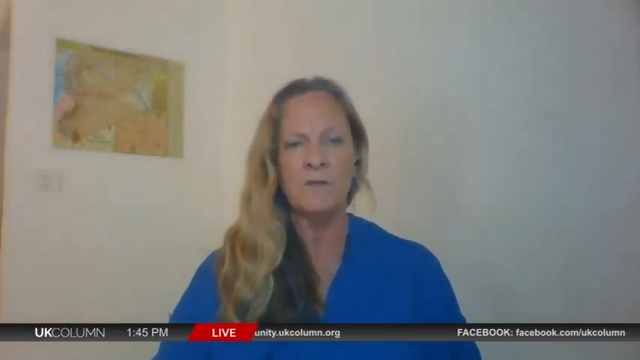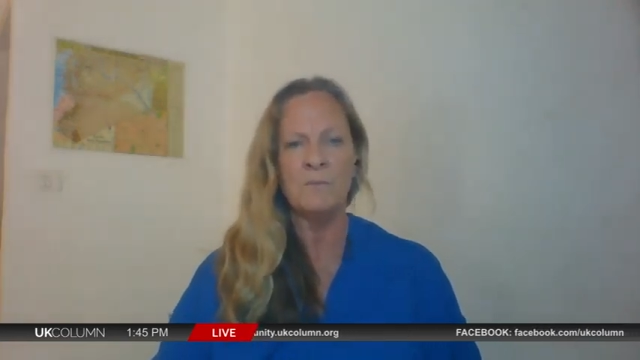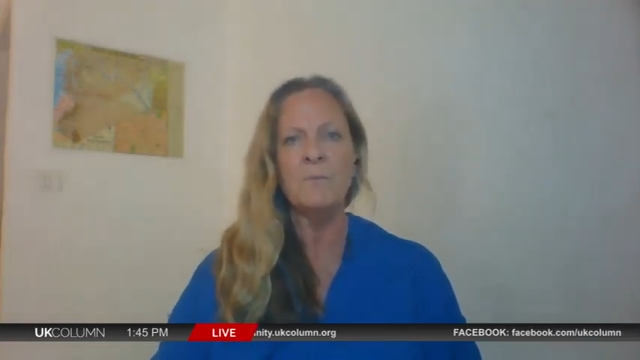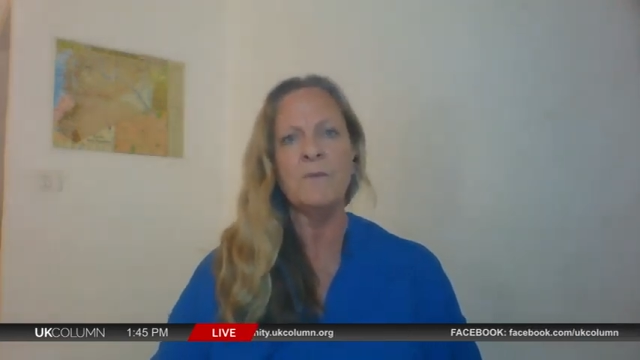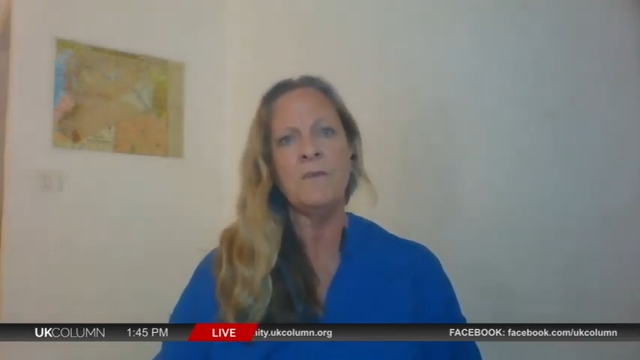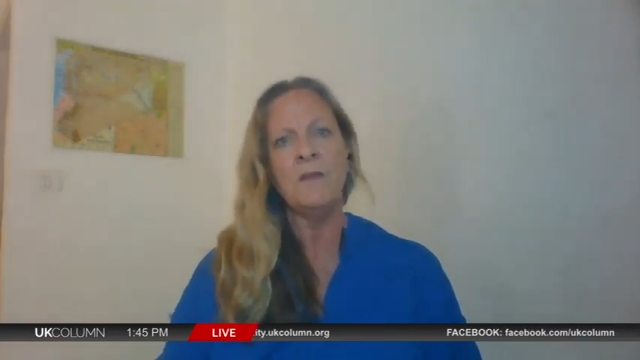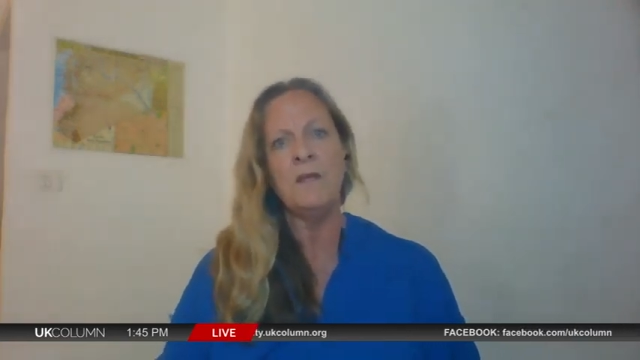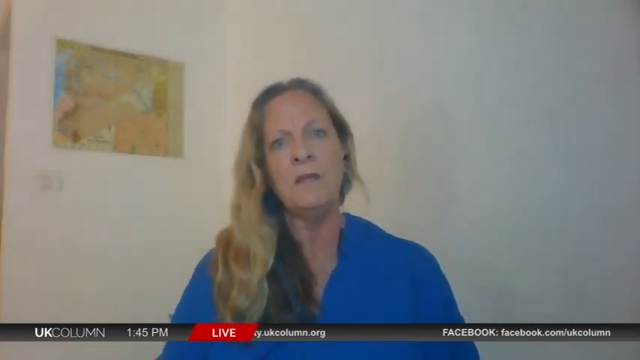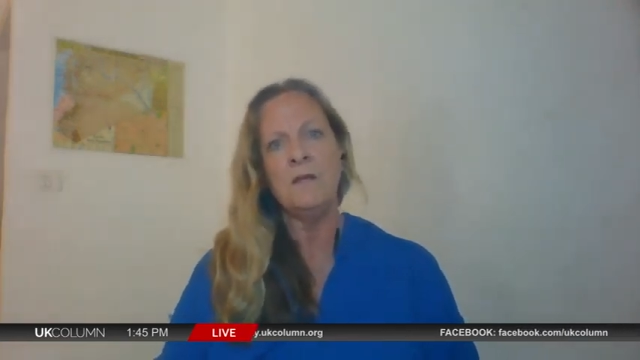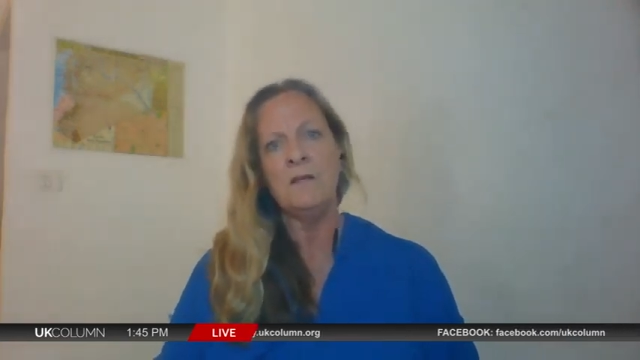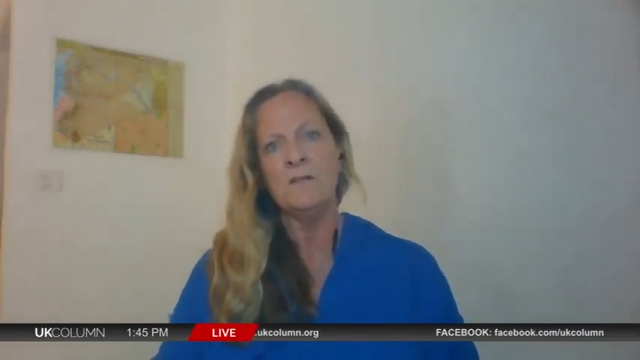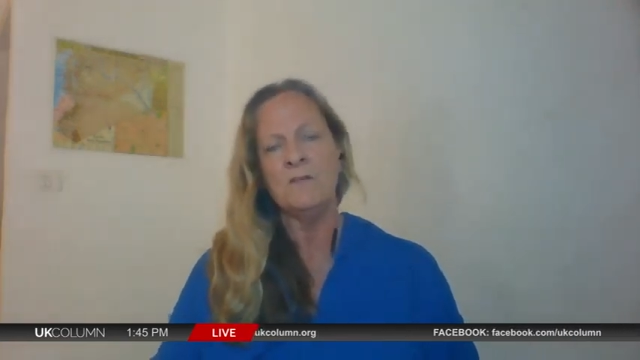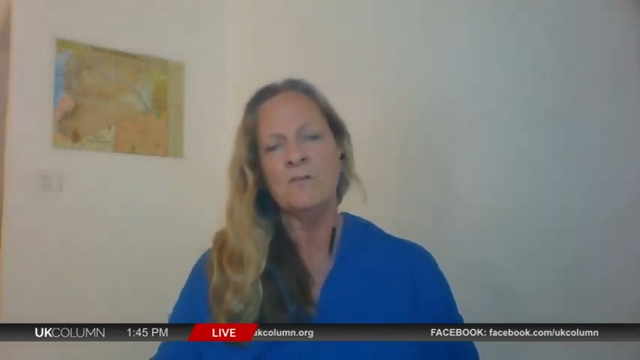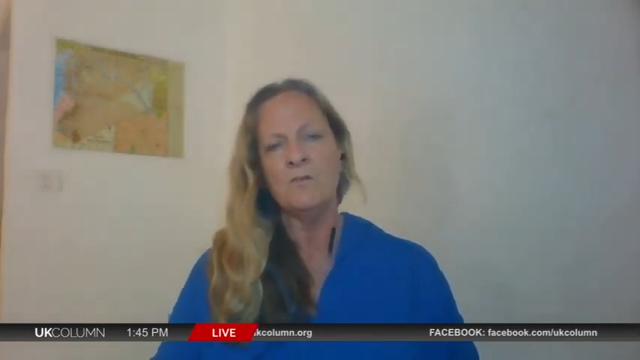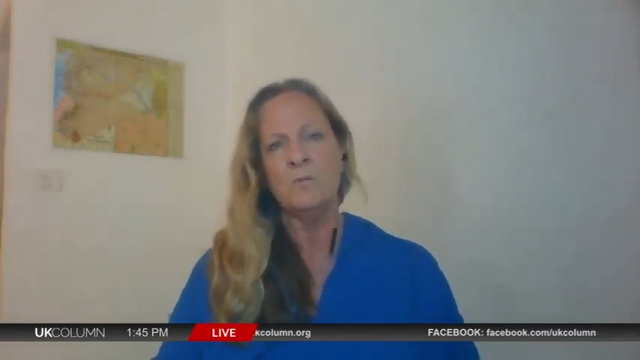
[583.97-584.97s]
sympathy
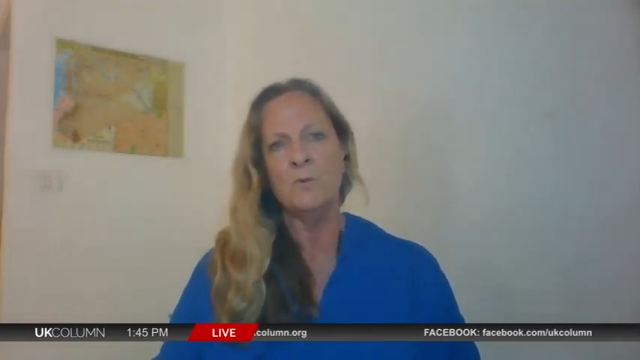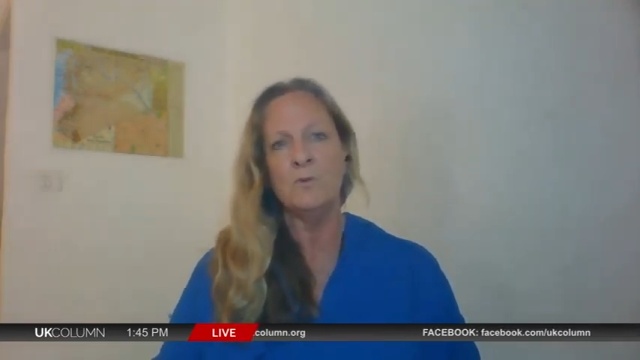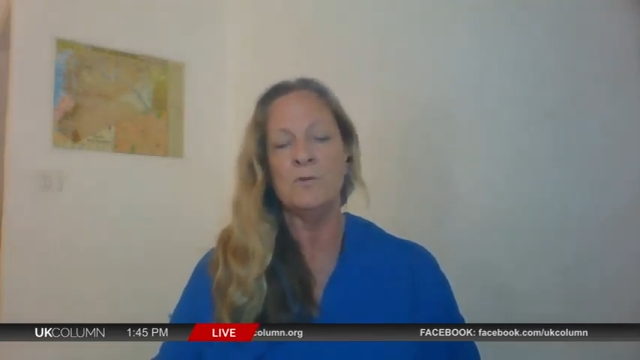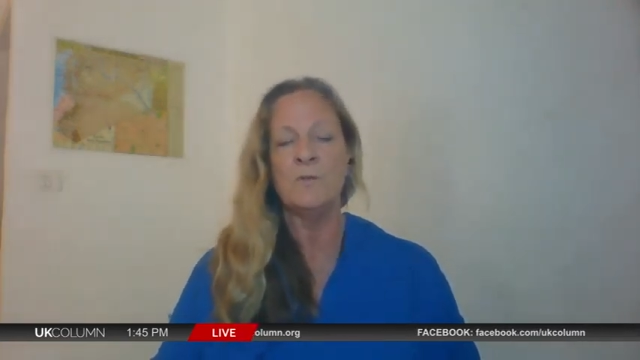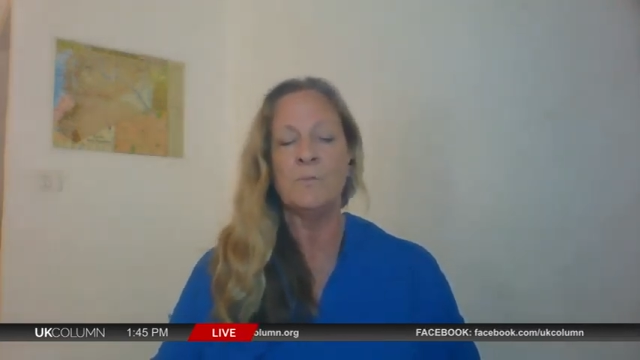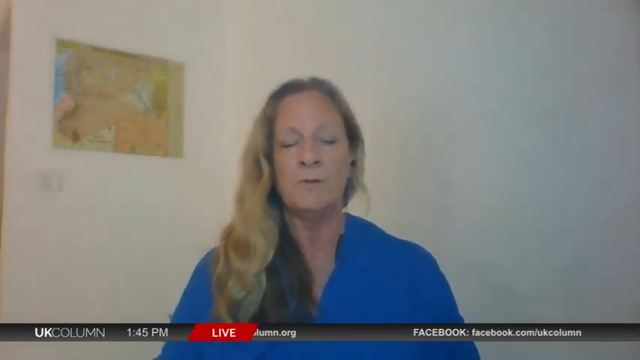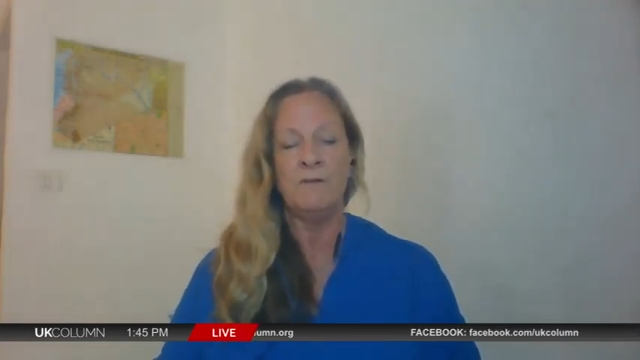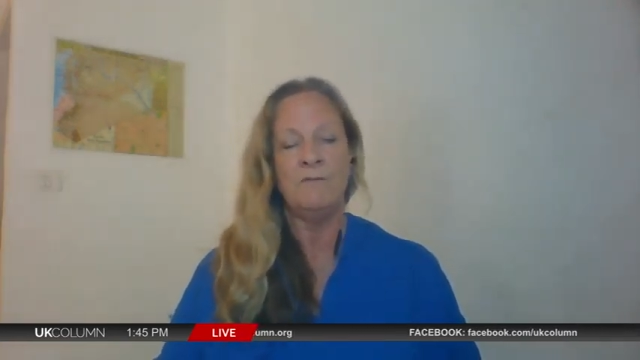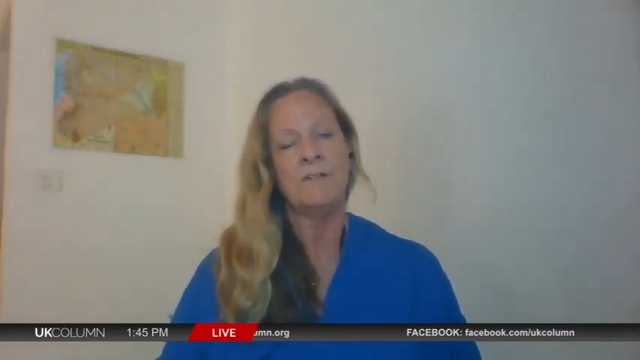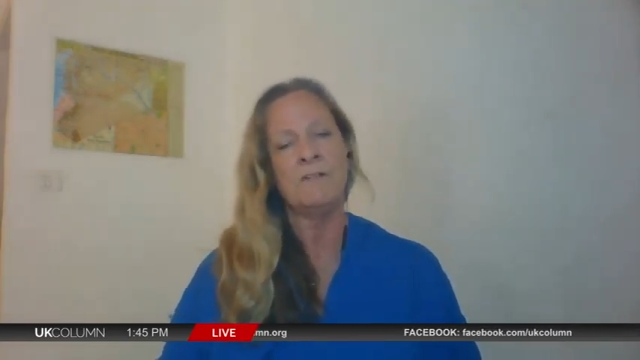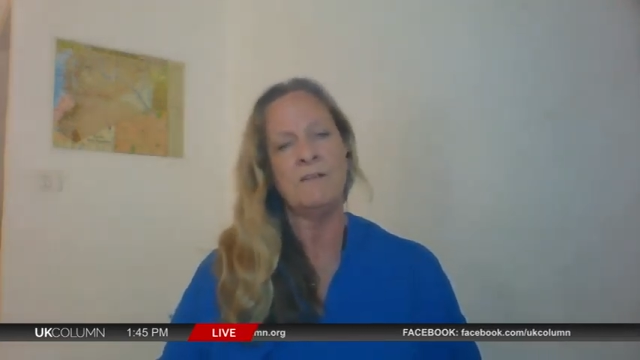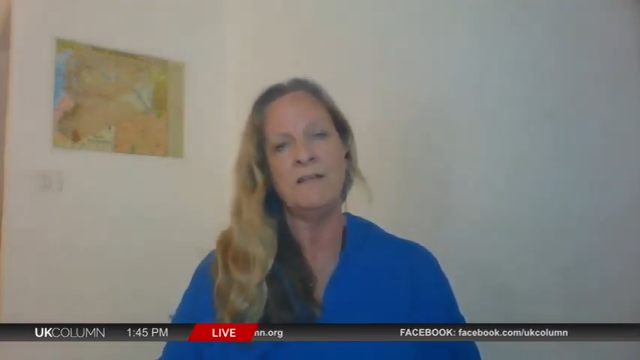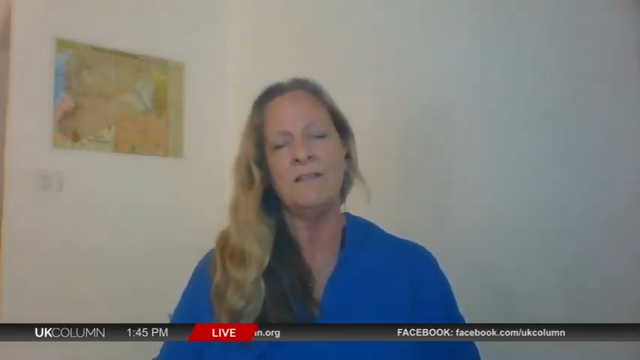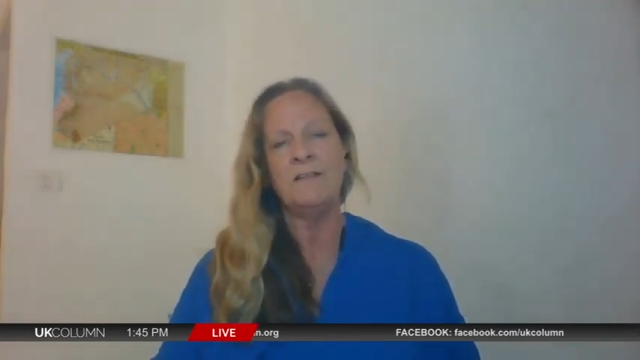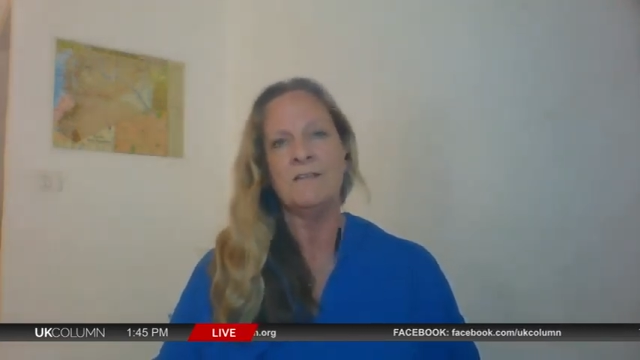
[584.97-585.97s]
is towards previously